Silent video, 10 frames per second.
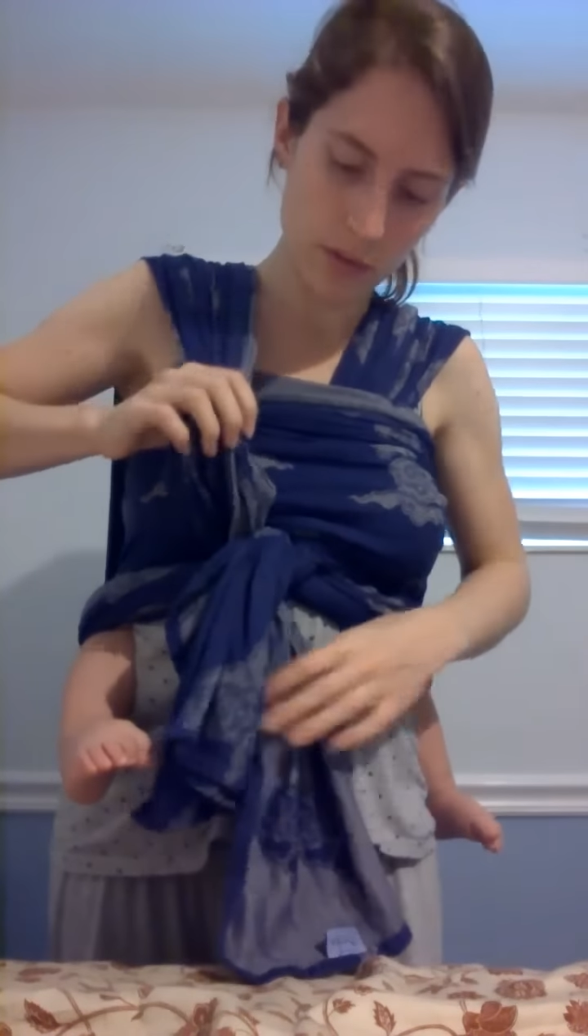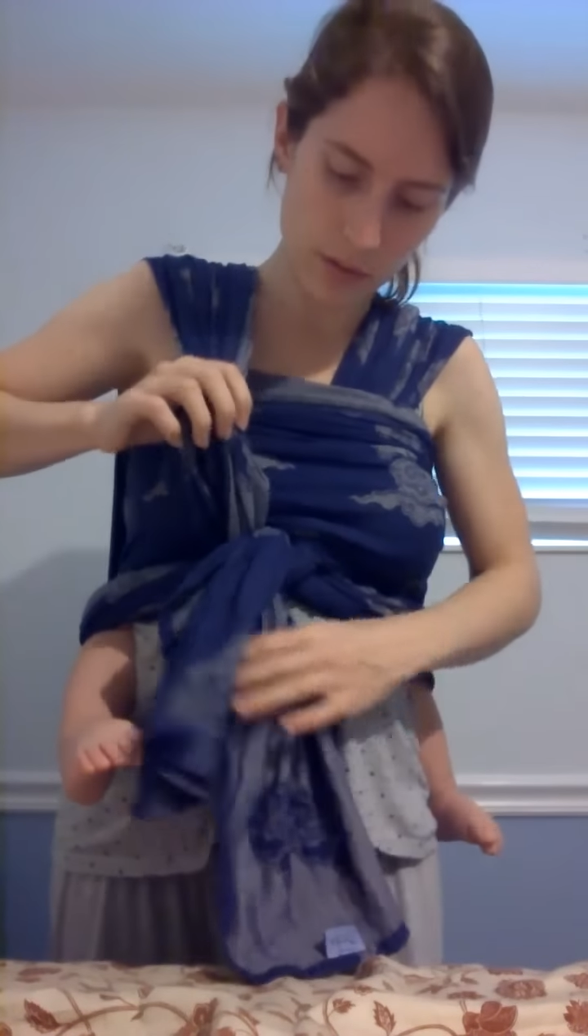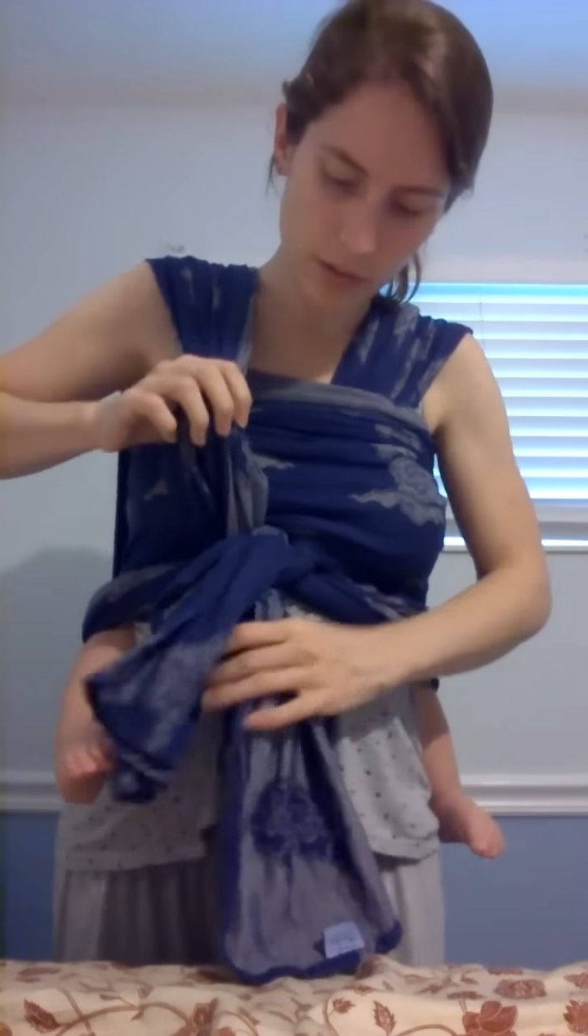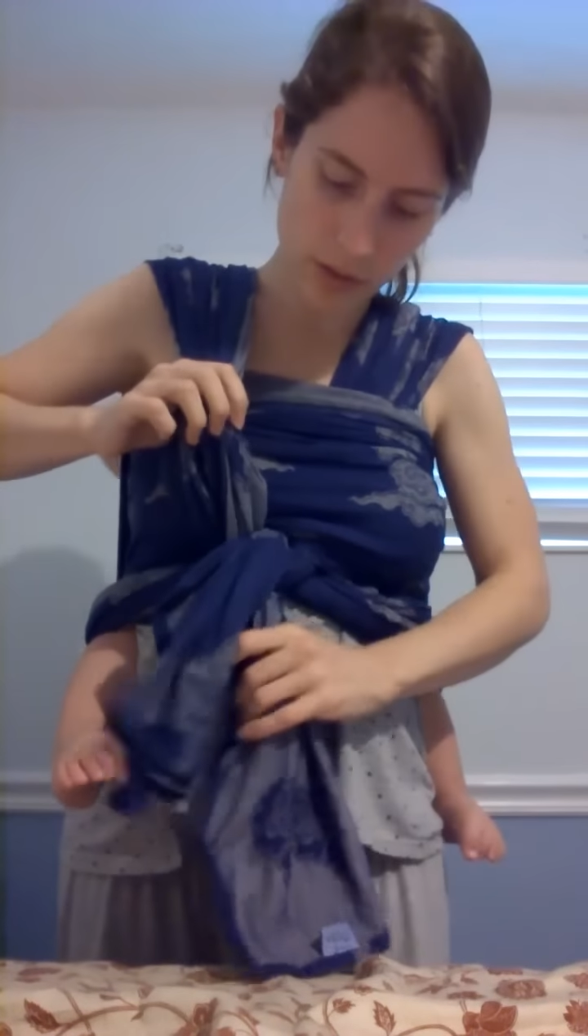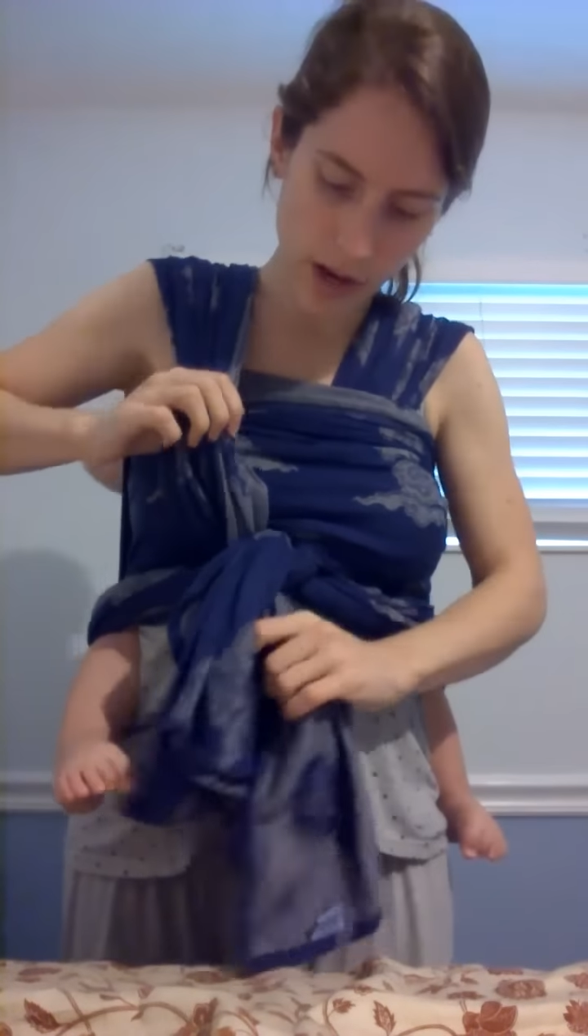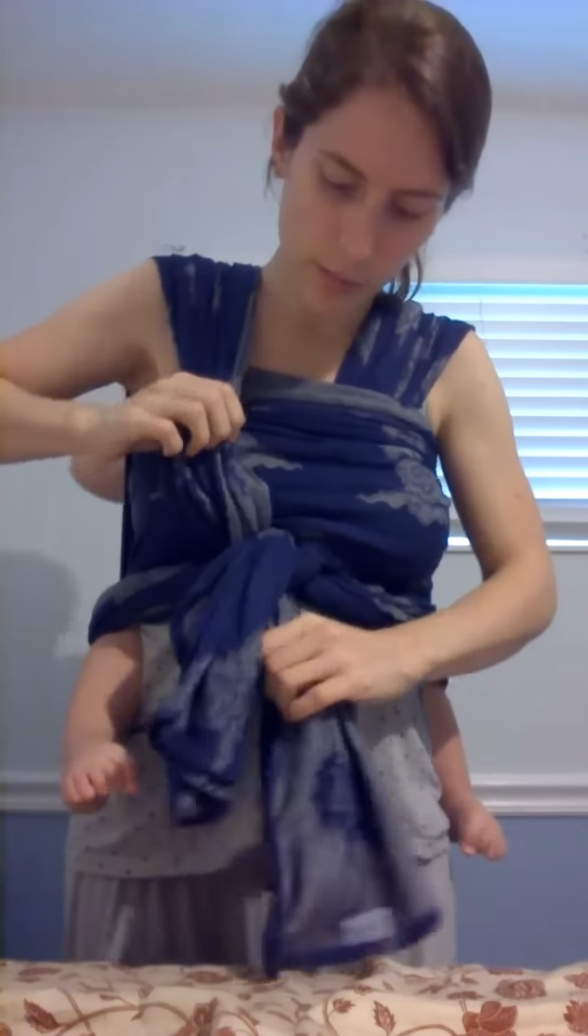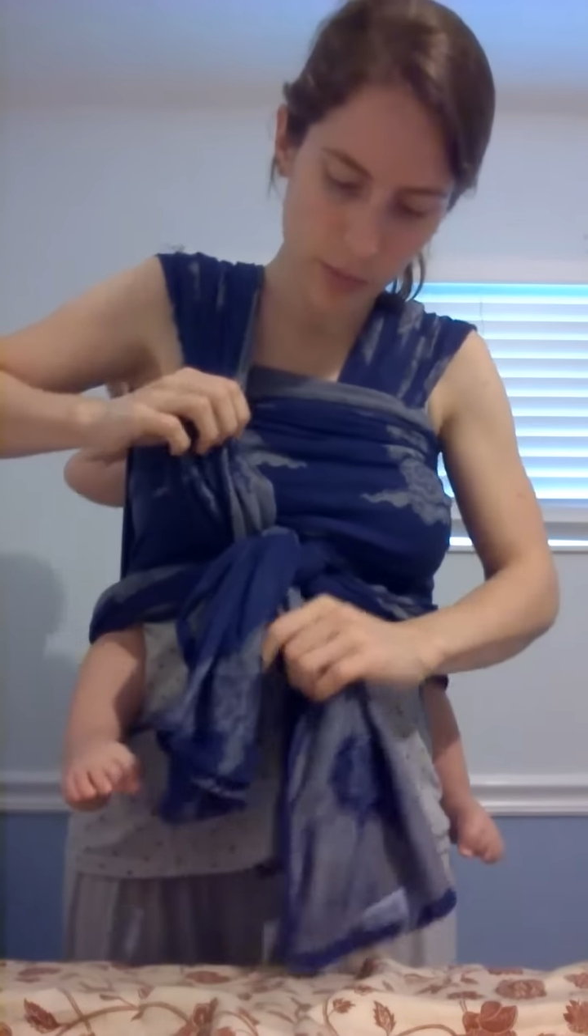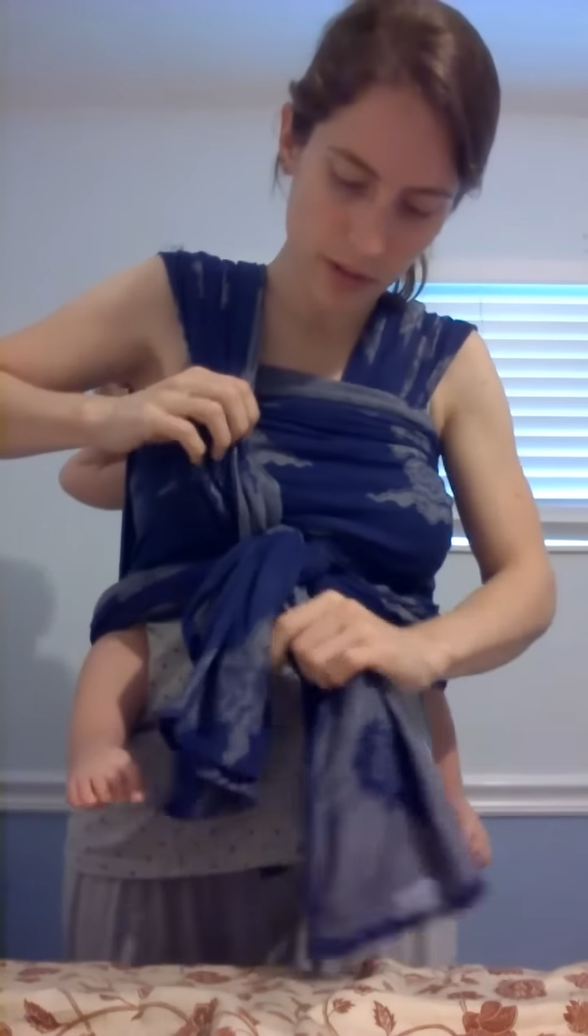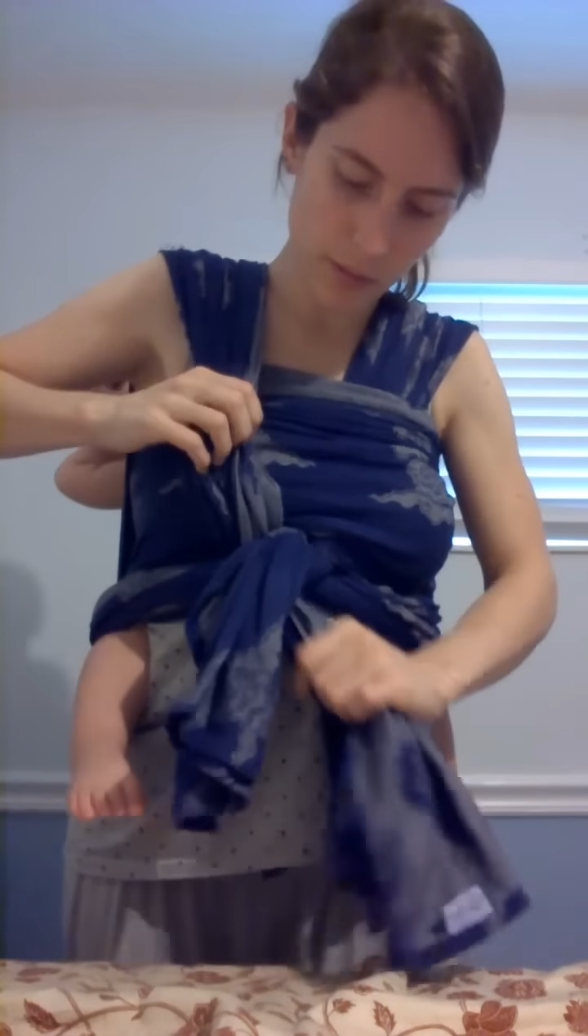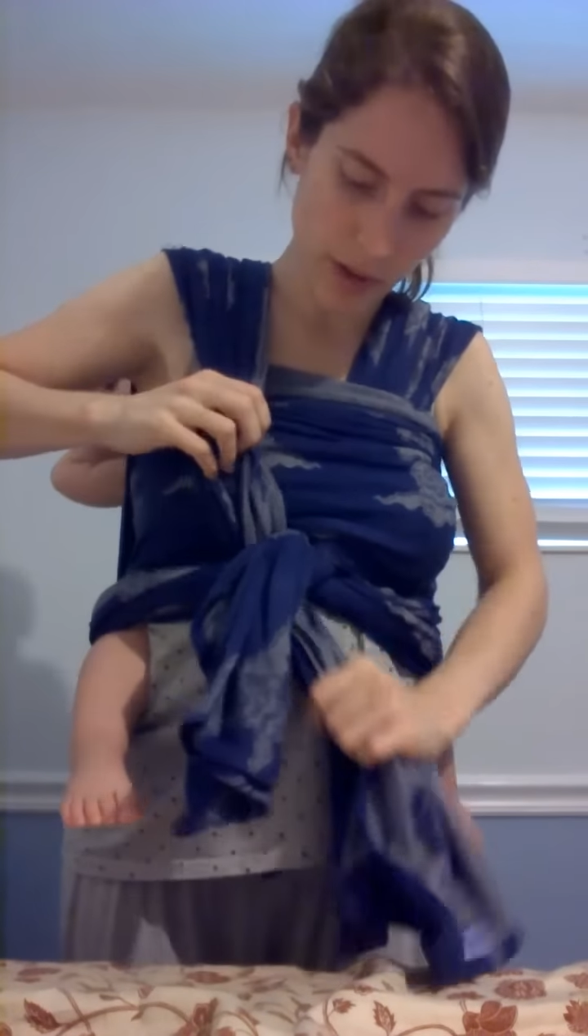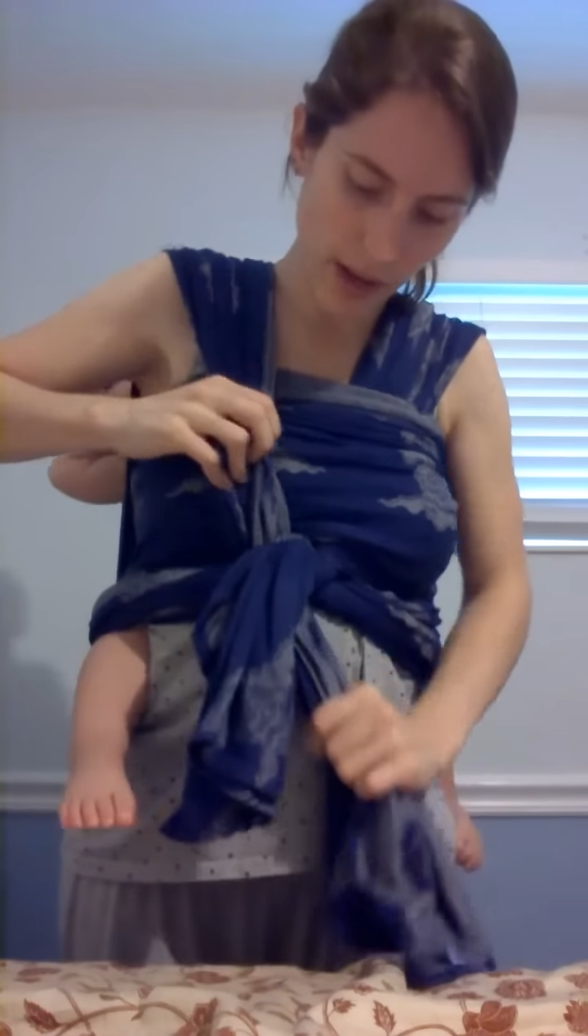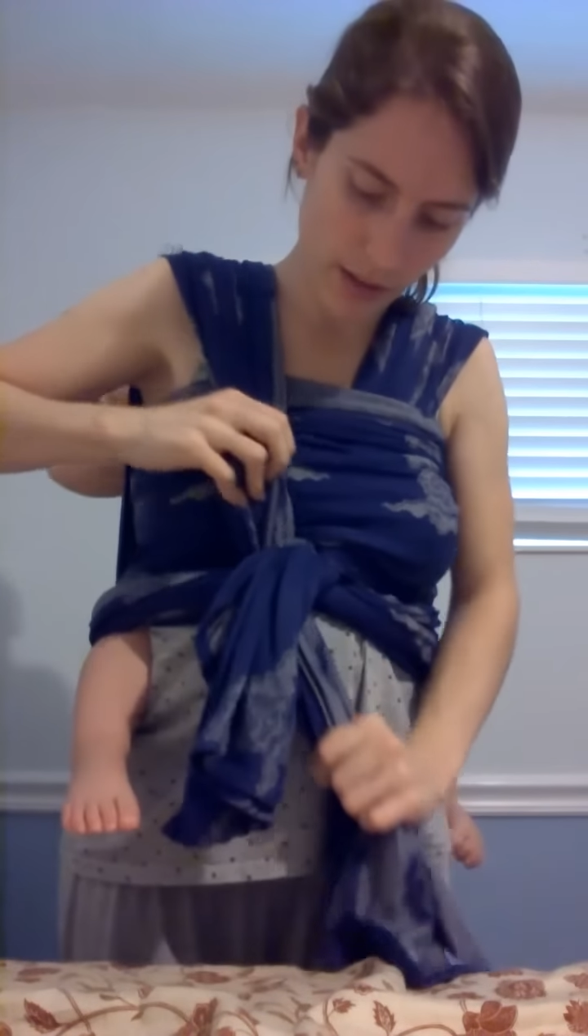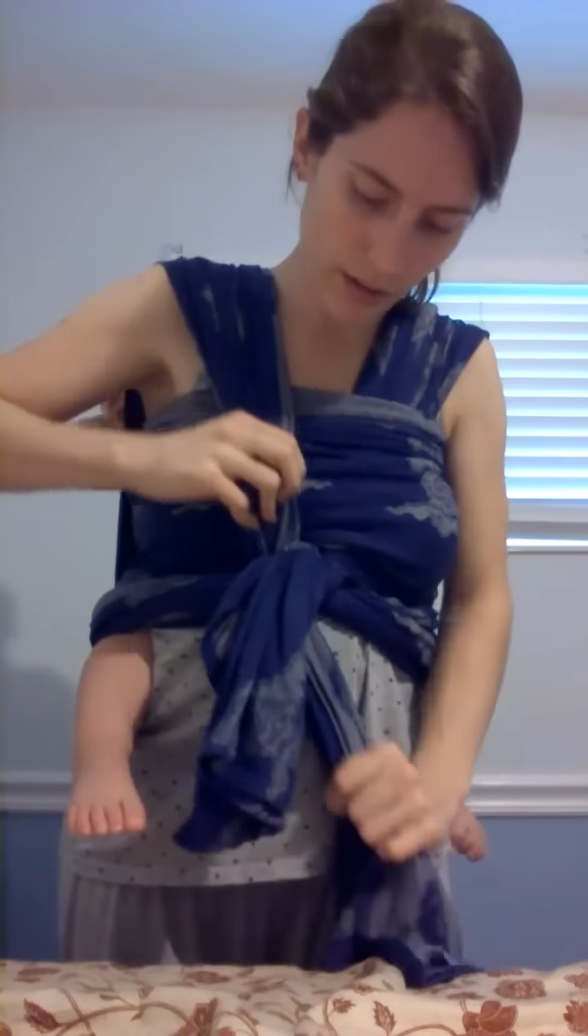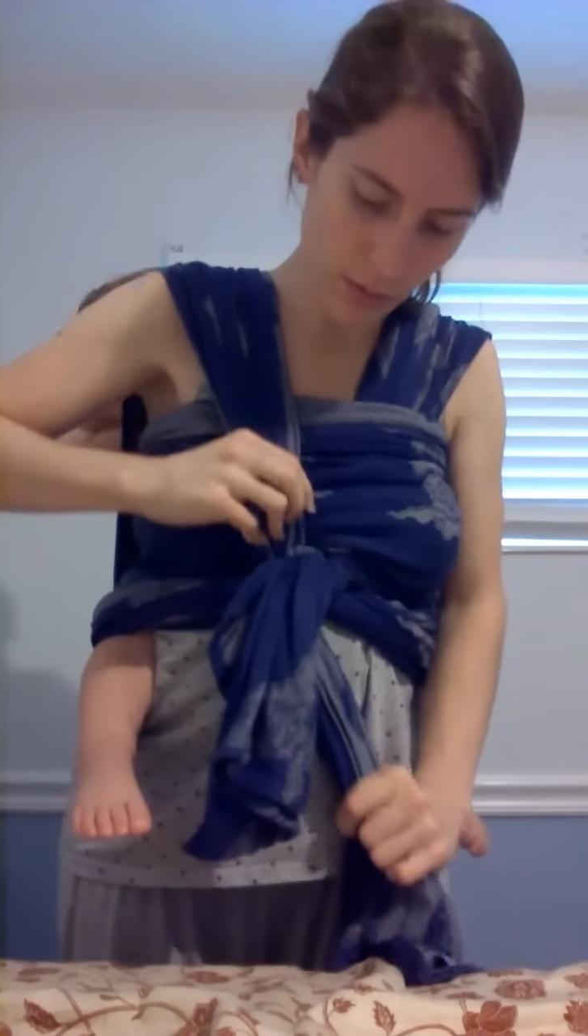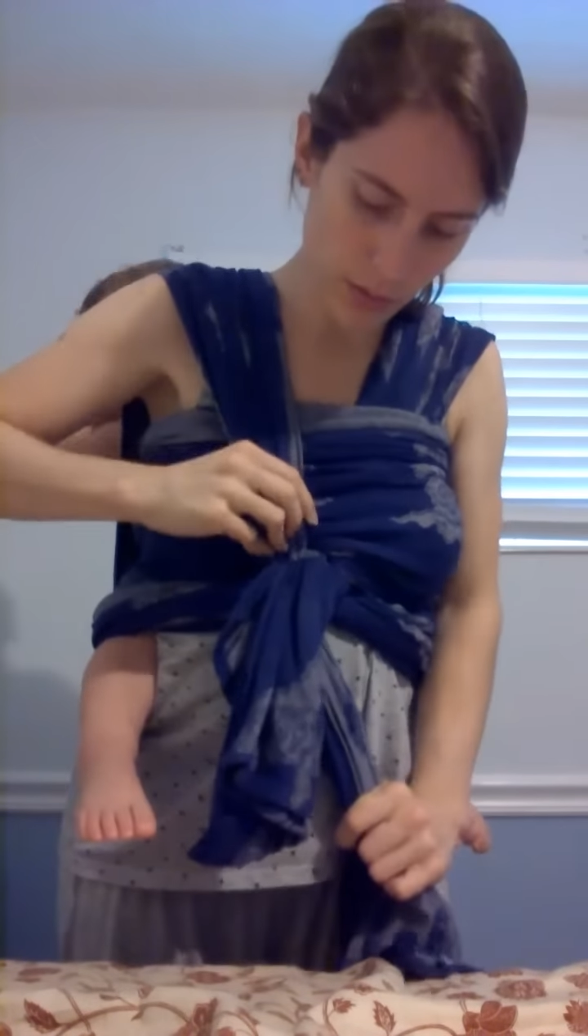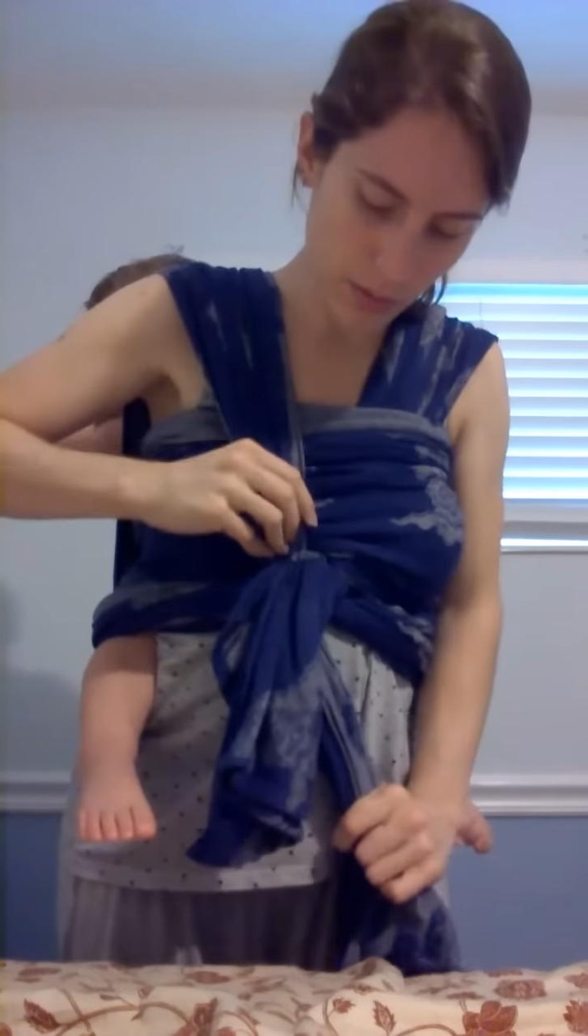I put it back through, or